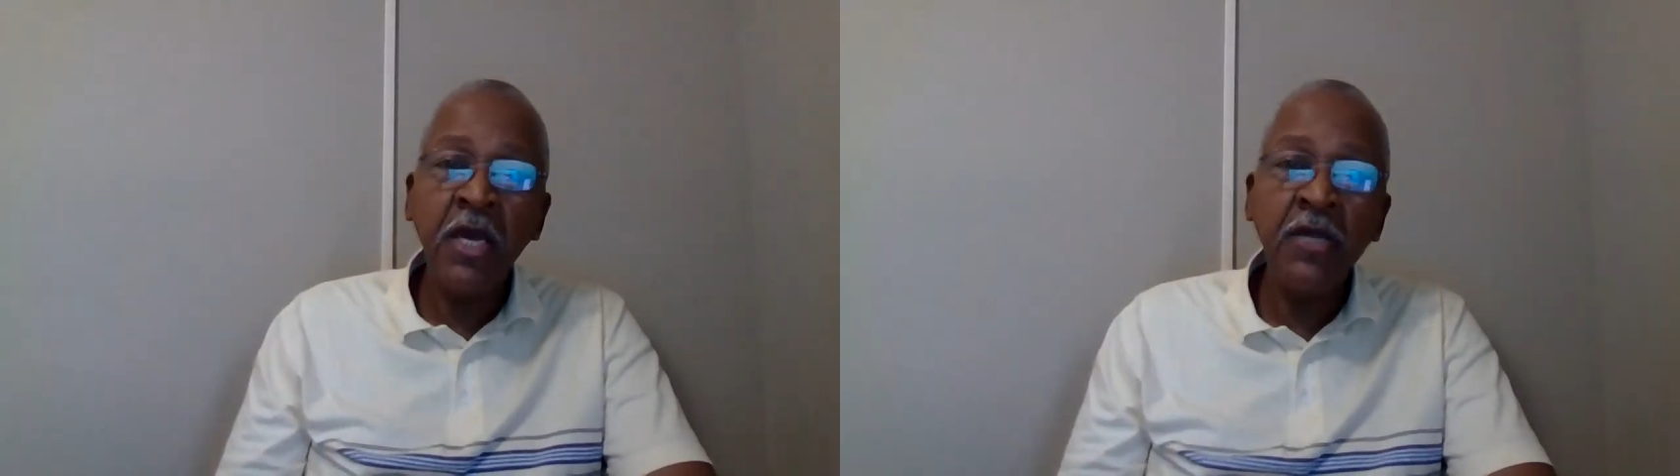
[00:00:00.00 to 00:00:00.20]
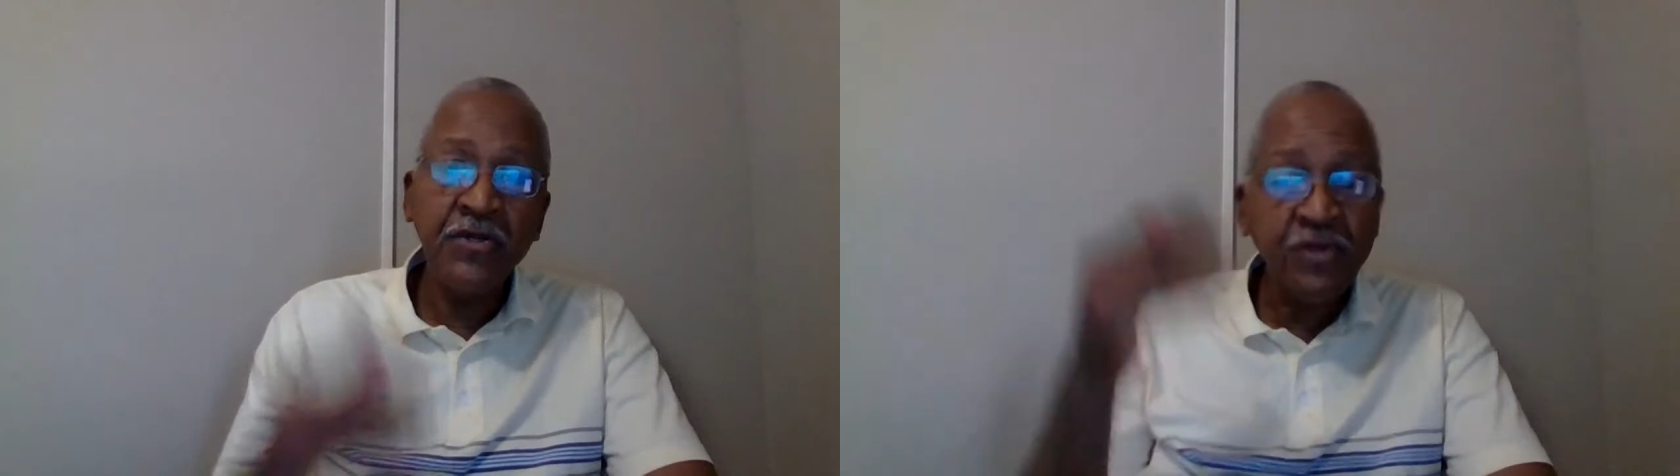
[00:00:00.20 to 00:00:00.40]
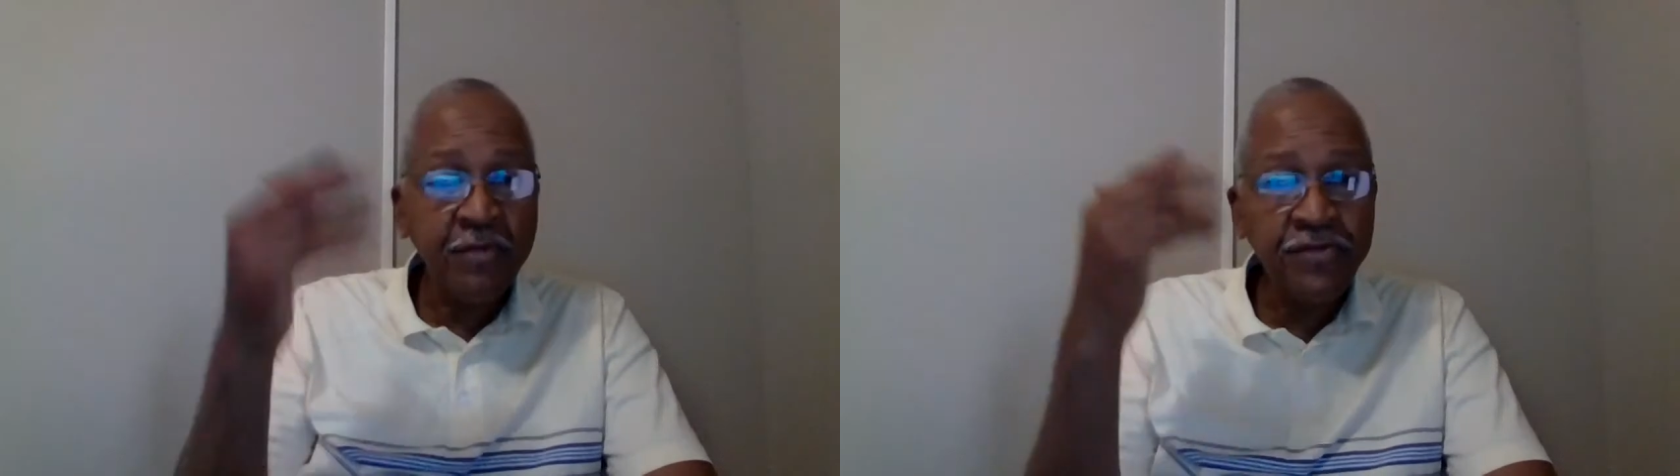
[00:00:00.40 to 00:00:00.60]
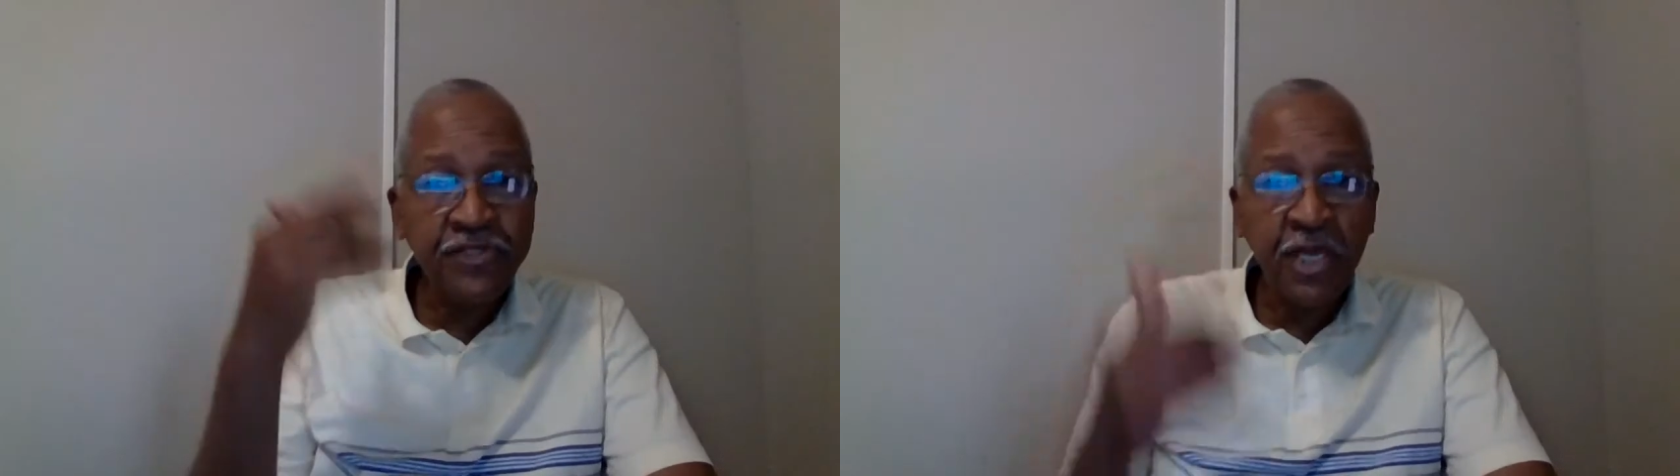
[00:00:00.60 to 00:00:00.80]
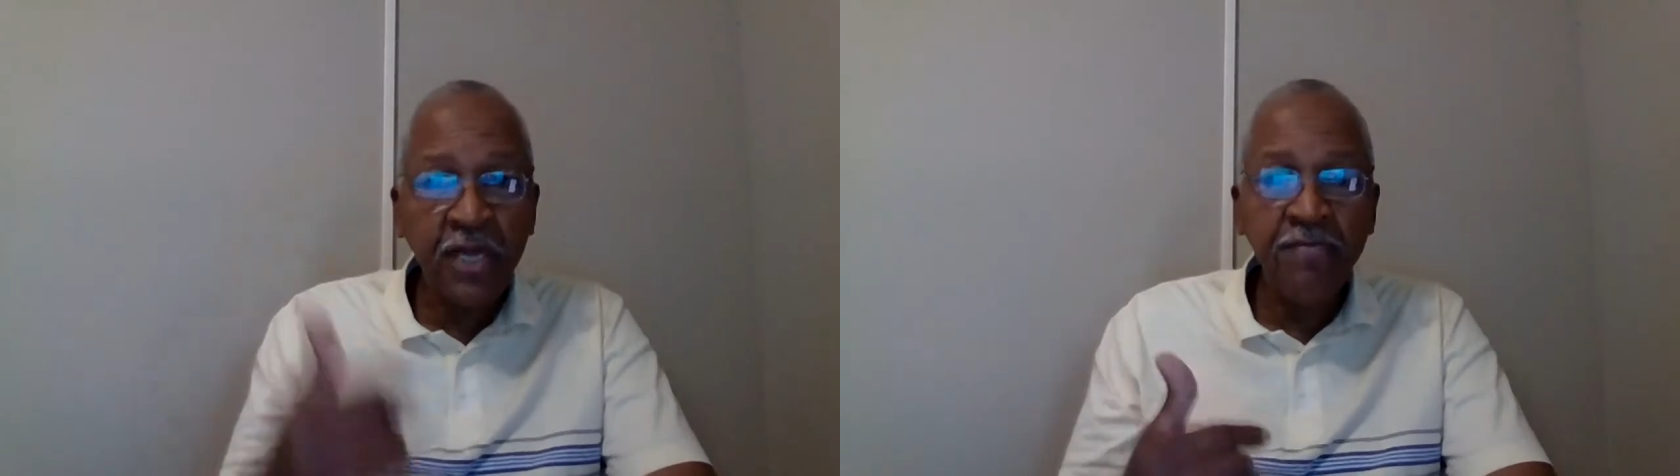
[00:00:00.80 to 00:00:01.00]
the scripture is
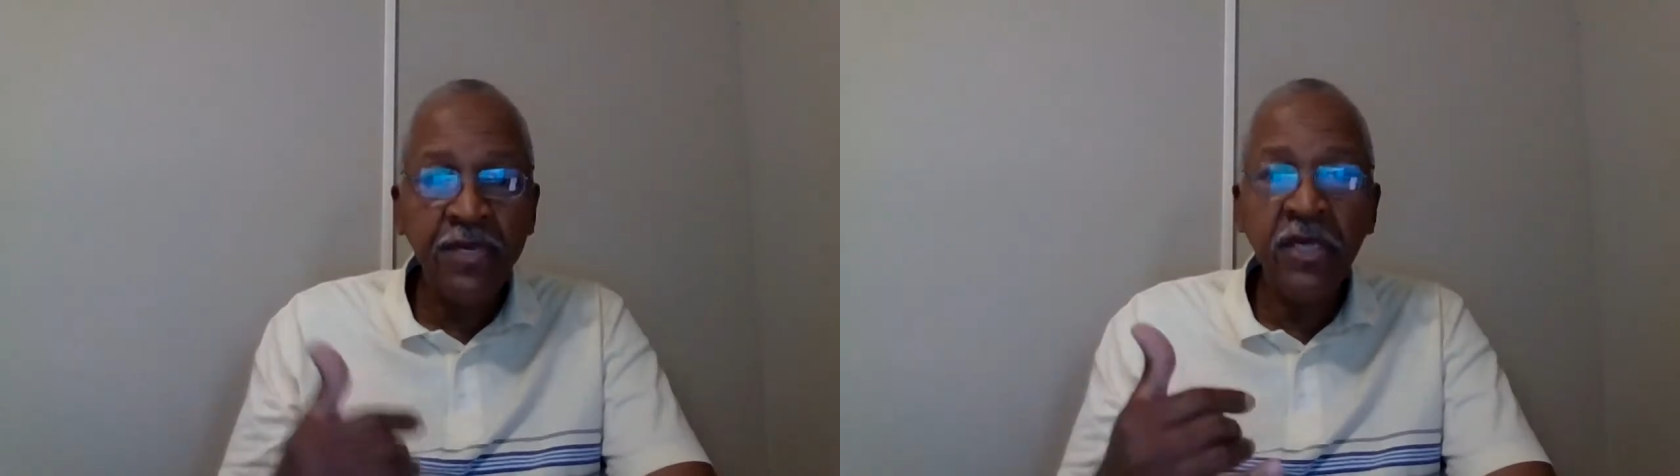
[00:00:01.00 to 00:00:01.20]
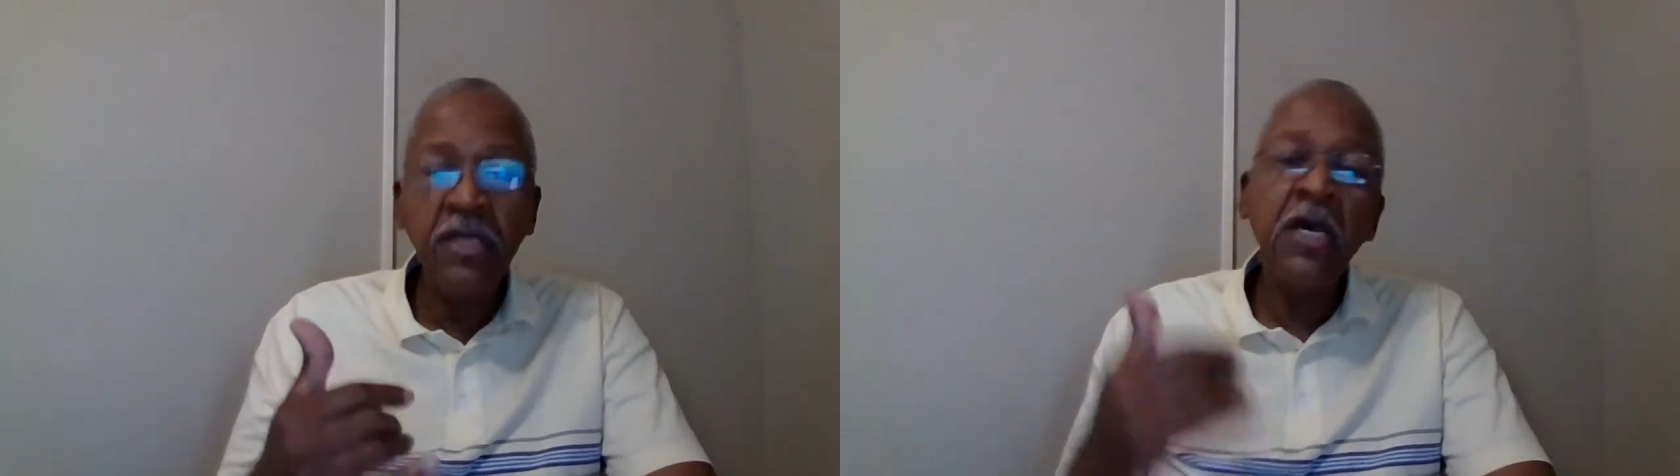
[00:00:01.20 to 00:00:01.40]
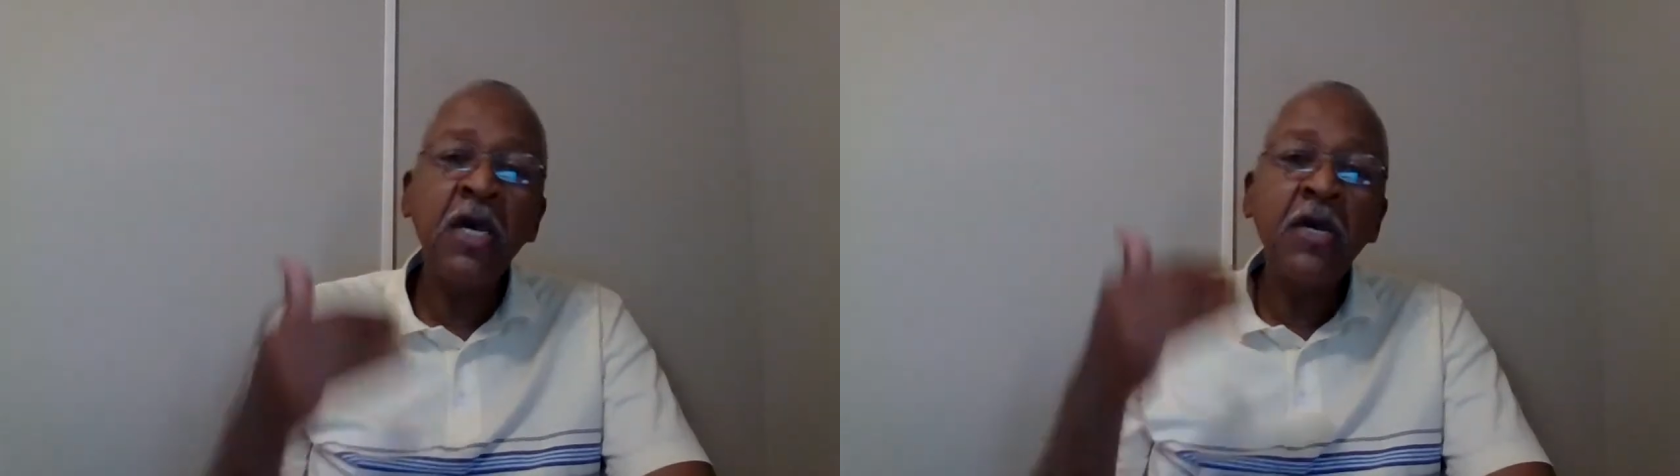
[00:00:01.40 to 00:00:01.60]
telling me